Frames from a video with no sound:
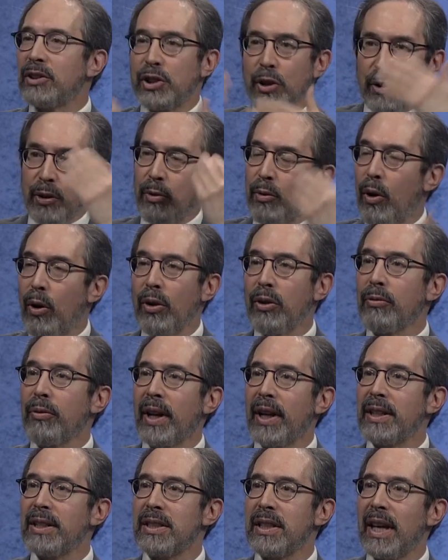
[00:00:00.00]
show you all the
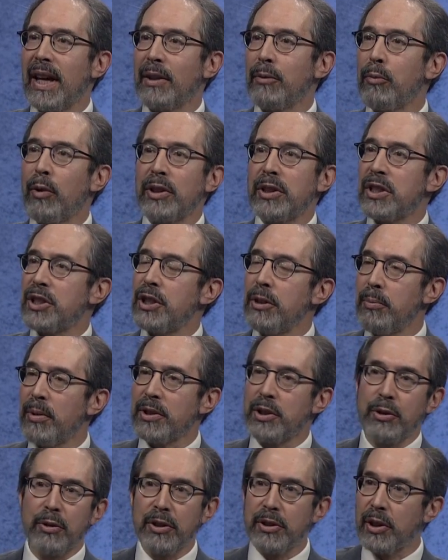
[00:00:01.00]
rates and what's
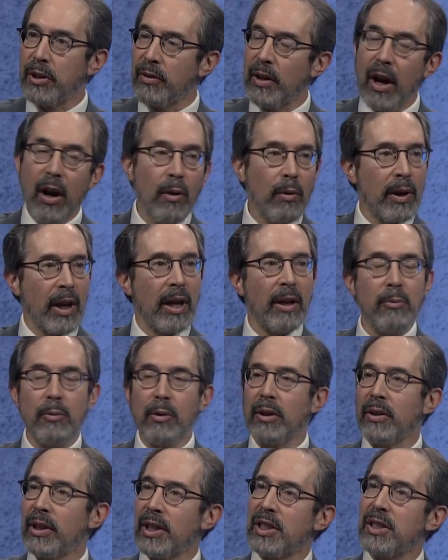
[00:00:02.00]
cheapest. And you can sort of say, oh, okay,
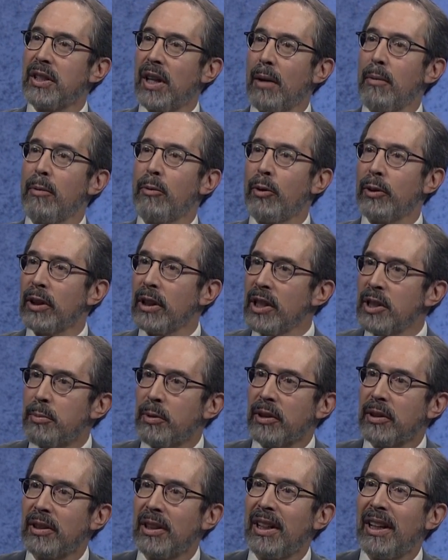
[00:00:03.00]
well, this time I'm going to
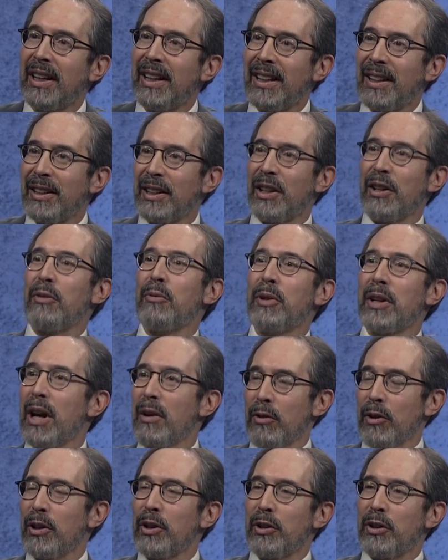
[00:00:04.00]
Lisbon. You know,
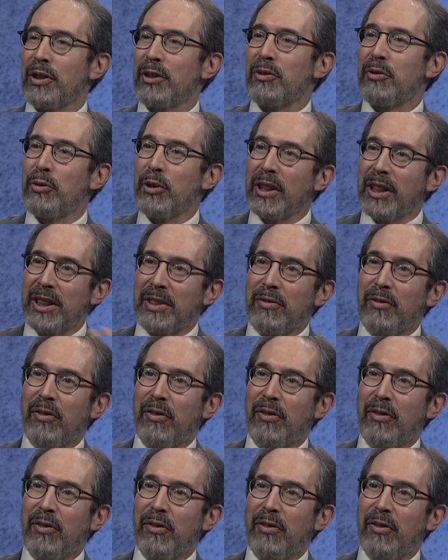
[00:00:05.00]
whatever. You can really